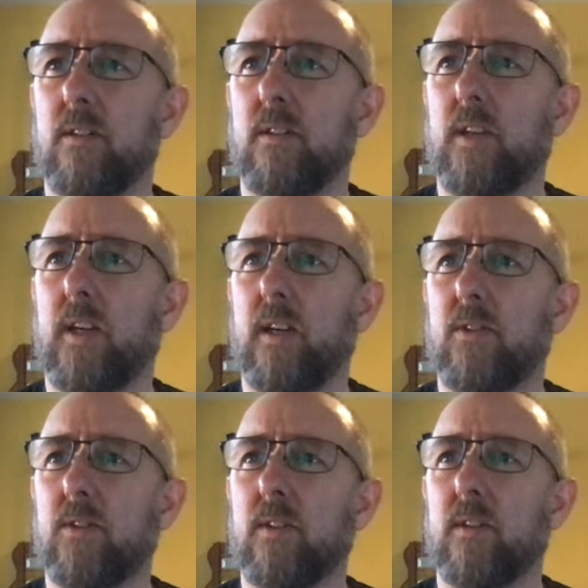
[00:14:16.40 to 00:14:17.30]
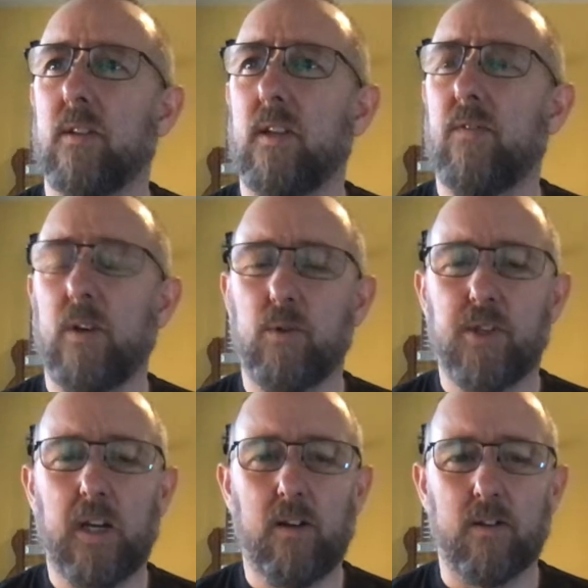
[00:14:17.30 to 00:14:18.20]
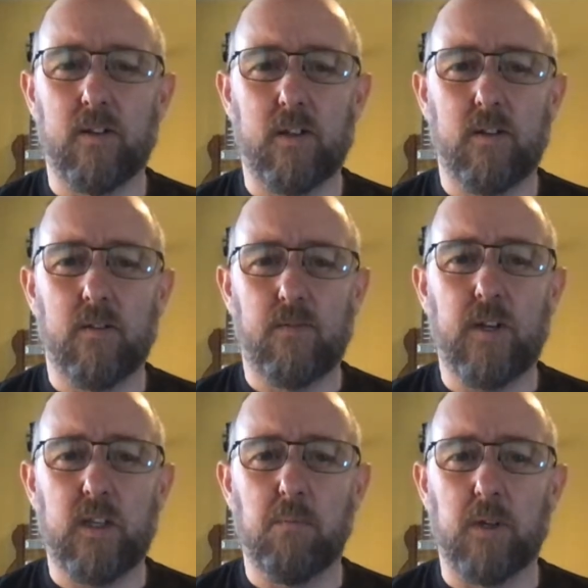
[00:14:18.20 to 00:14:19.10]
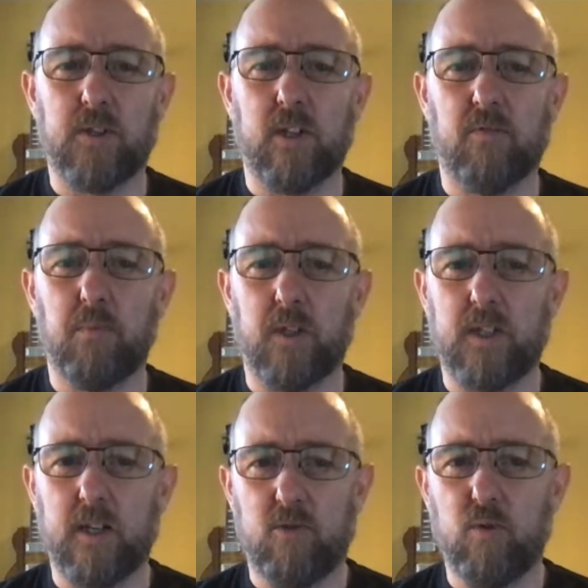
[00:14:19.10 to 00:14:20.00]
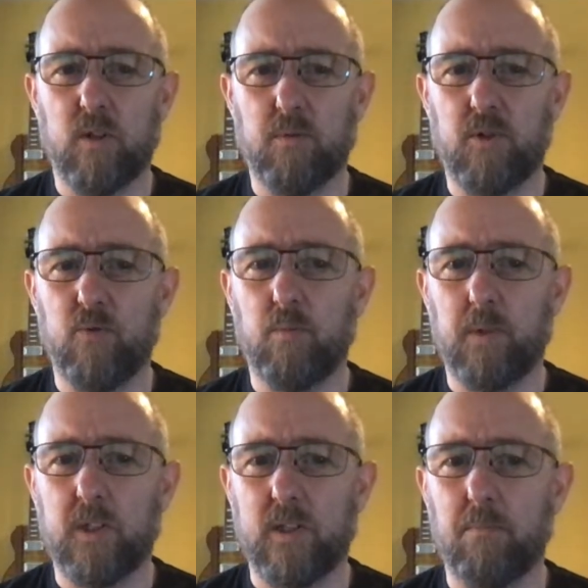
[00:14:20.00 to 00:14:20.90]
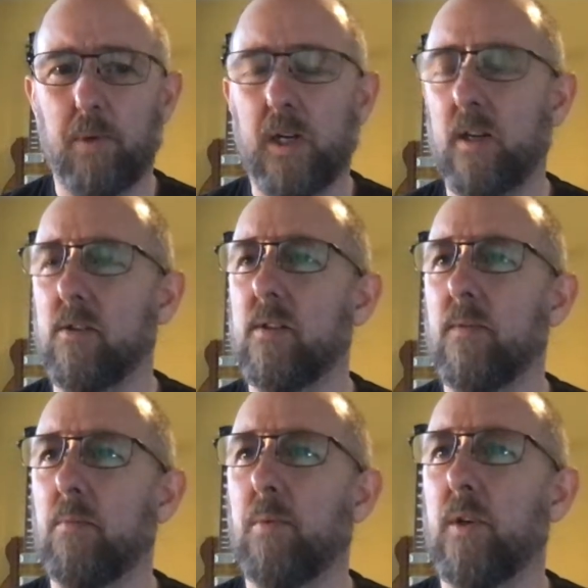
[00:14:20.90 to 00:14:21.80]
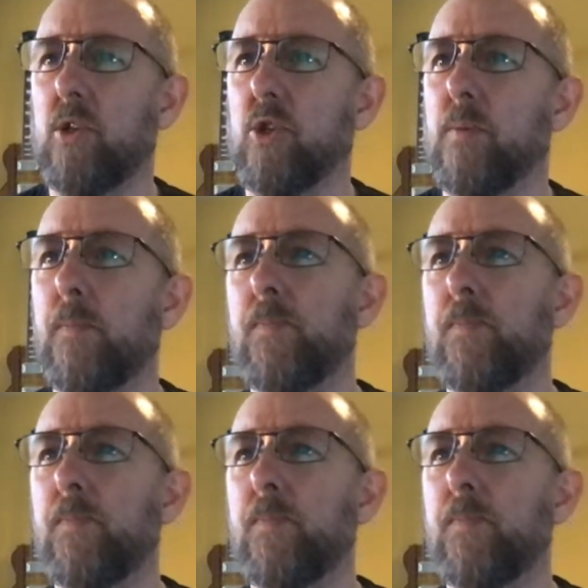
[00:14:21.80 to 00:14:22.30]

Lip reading: Yes. If I was single and fending myself, my dietary options would be slim pickings, I'm pretty sure.